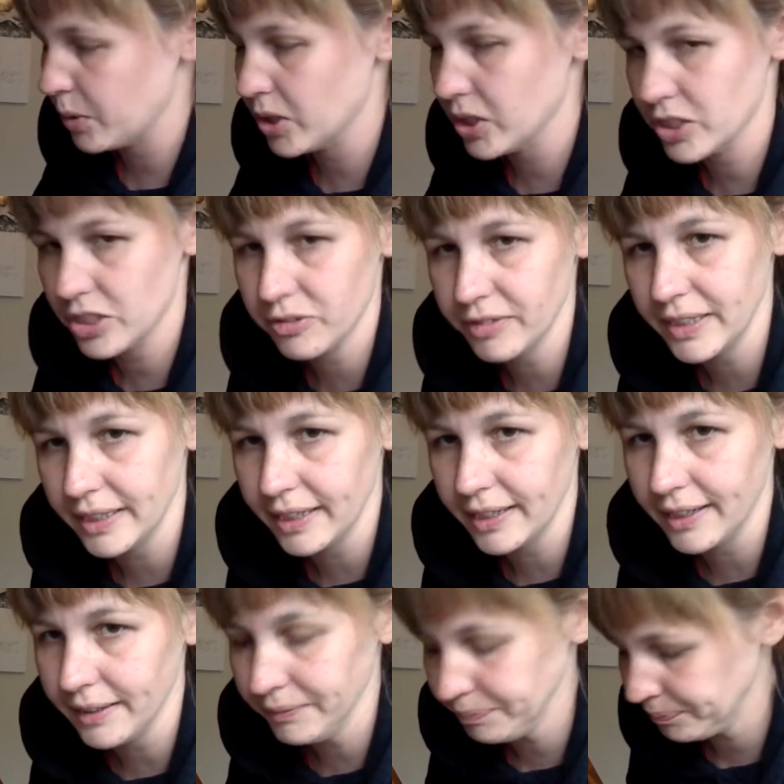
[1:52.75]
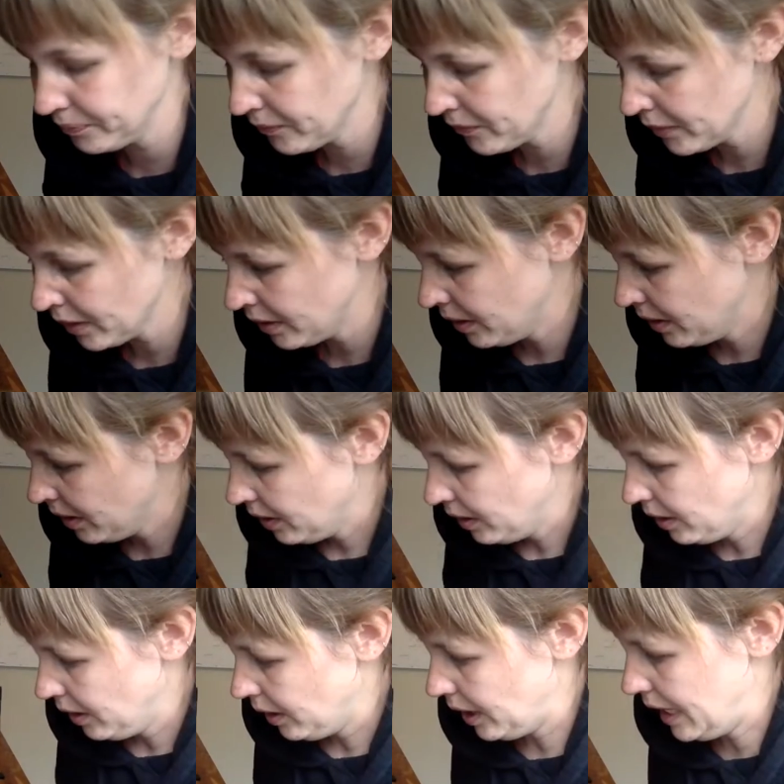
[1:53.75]
water in there.
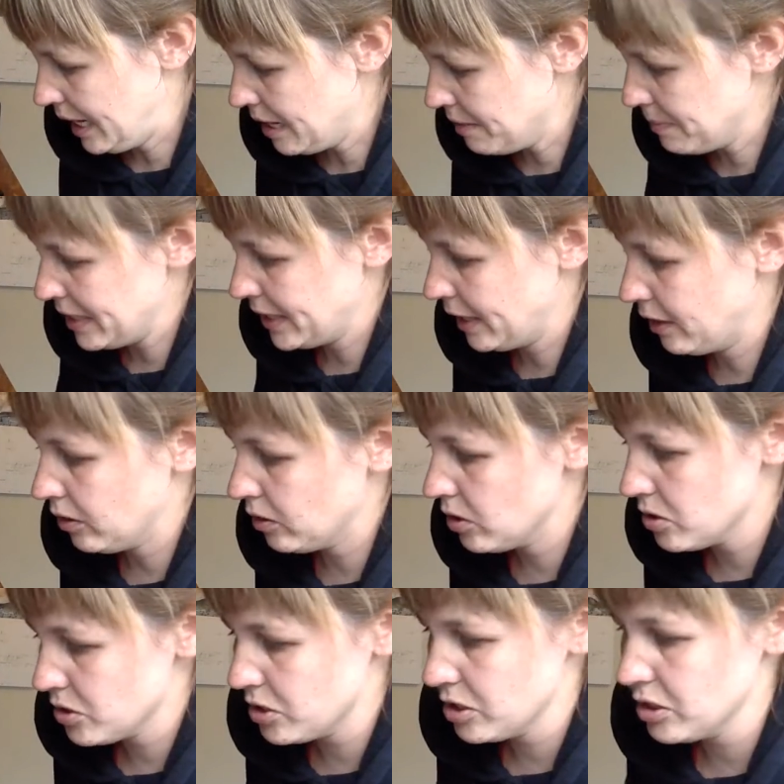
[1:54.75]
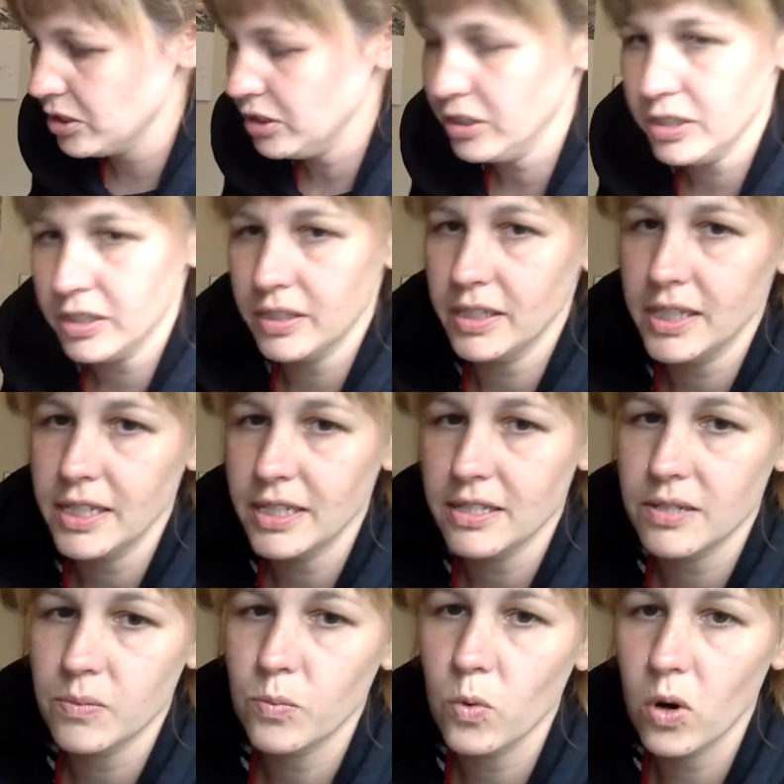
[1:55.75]
And then also you're going to need
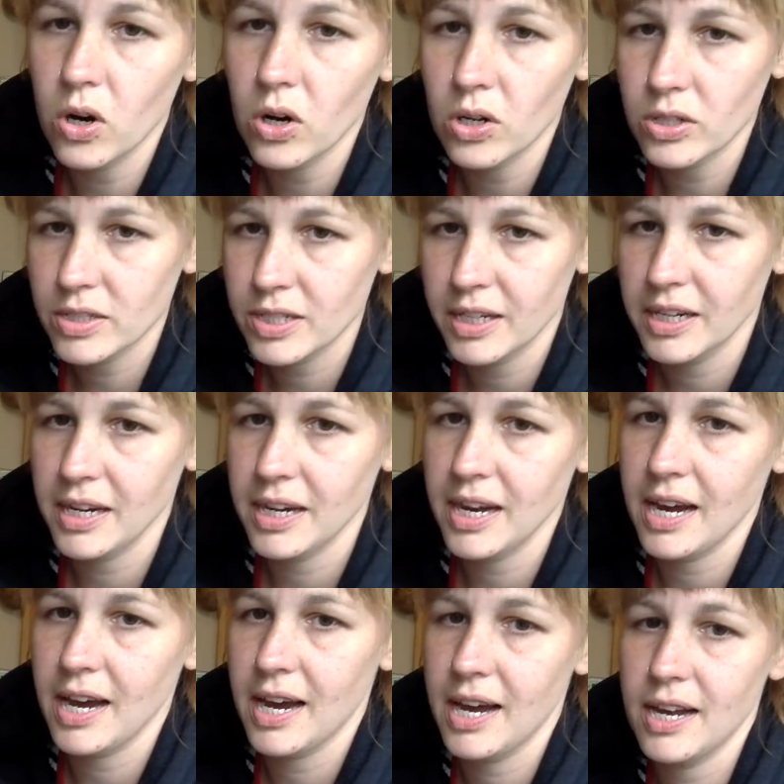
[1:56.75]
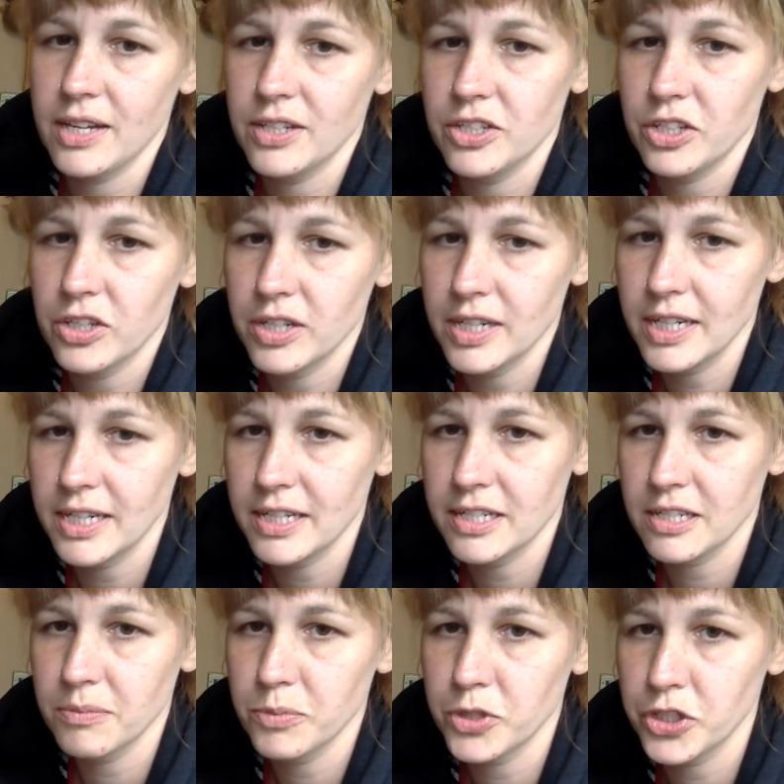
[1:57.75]
some water and you're going to need
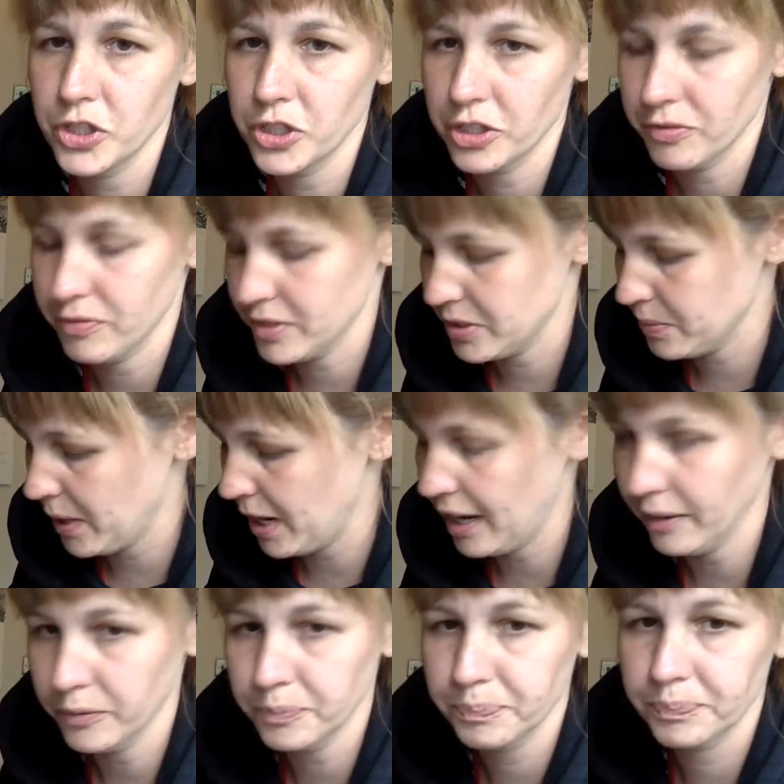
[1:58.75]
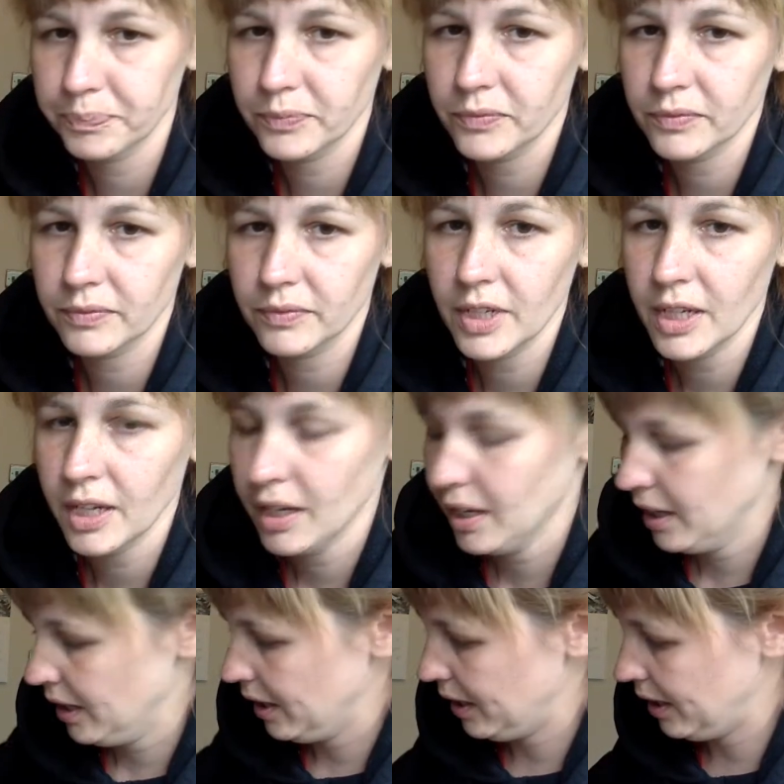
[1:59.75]
some sugar as well.
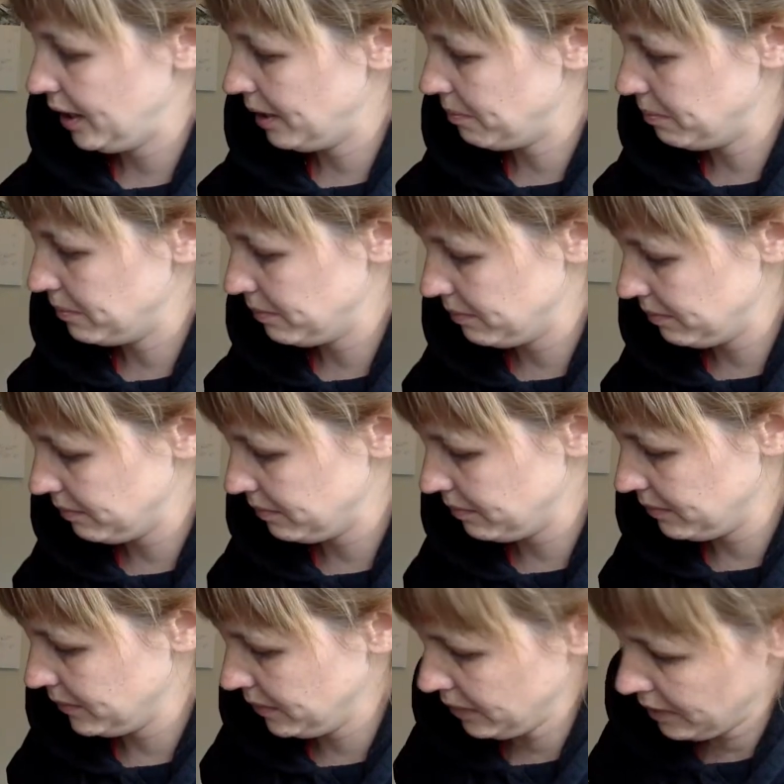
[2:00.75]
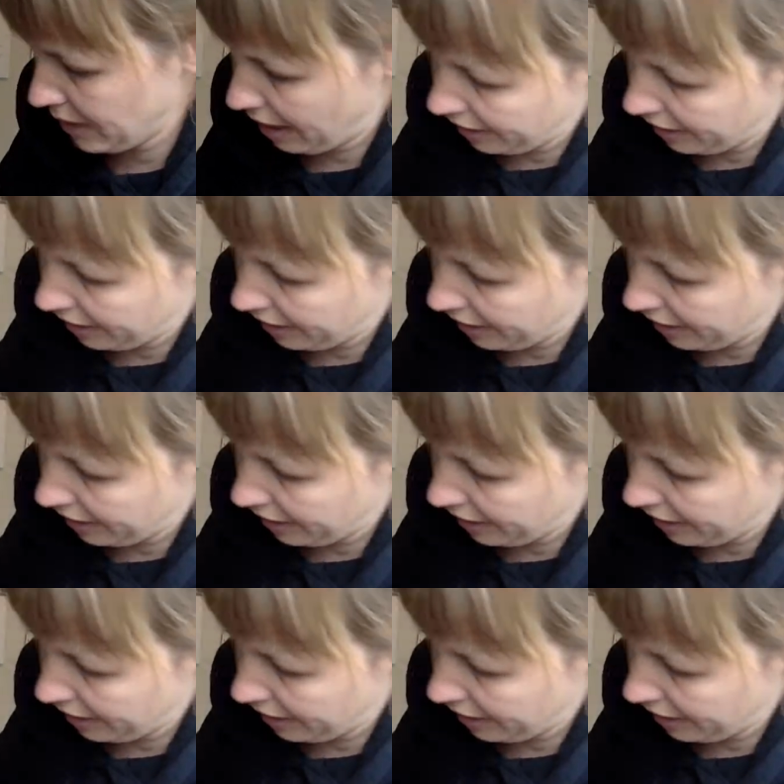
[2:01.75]
Now